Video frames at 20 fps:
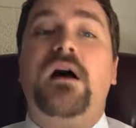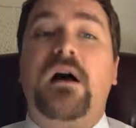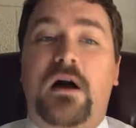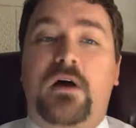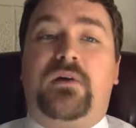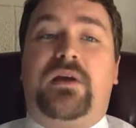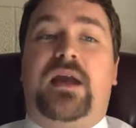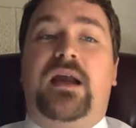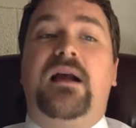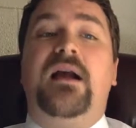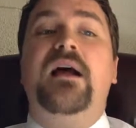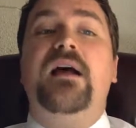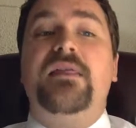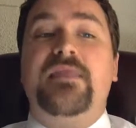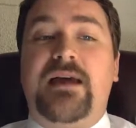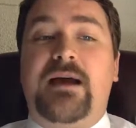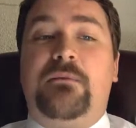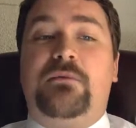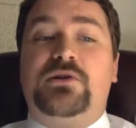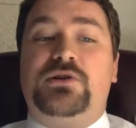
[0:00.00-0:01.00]
Okay,
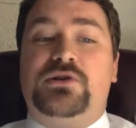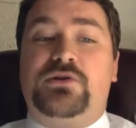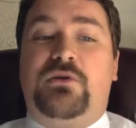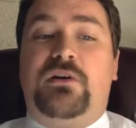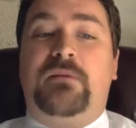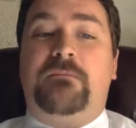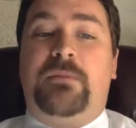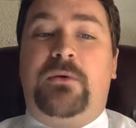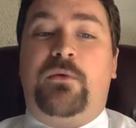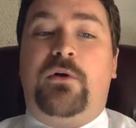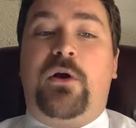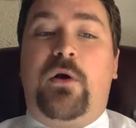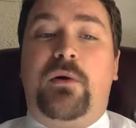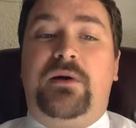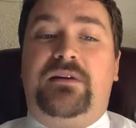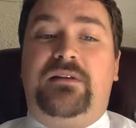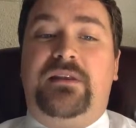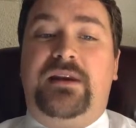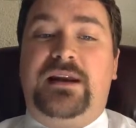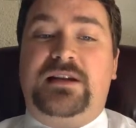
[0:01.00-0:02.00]
that was short, but we'll go
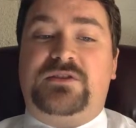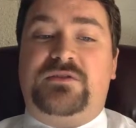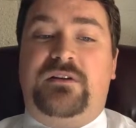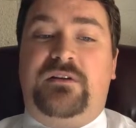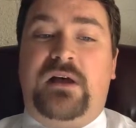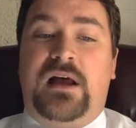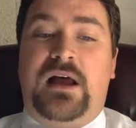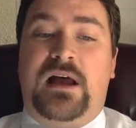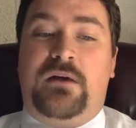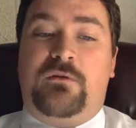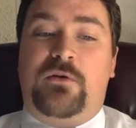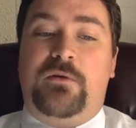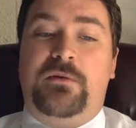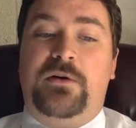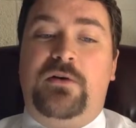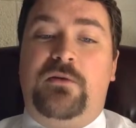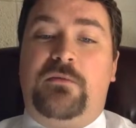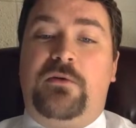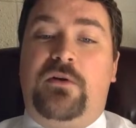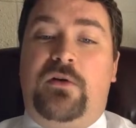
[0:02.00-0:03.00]
on to the next
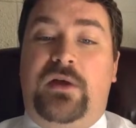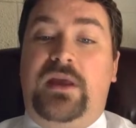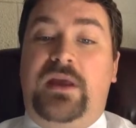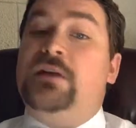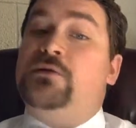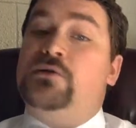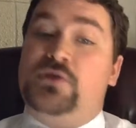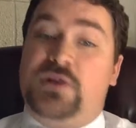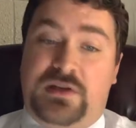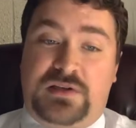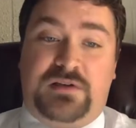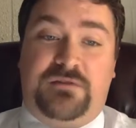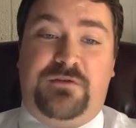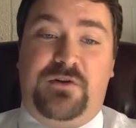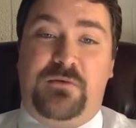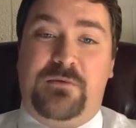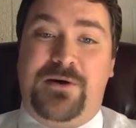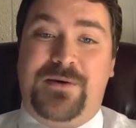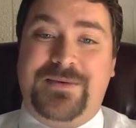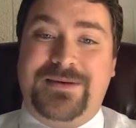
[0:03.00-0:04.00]
Roman numeral in just a
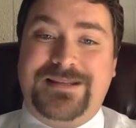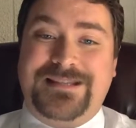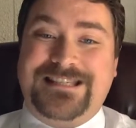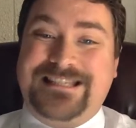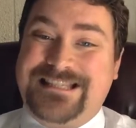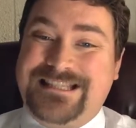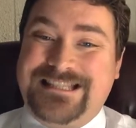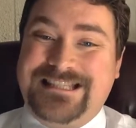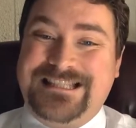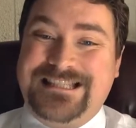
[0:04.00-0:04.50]
few moments.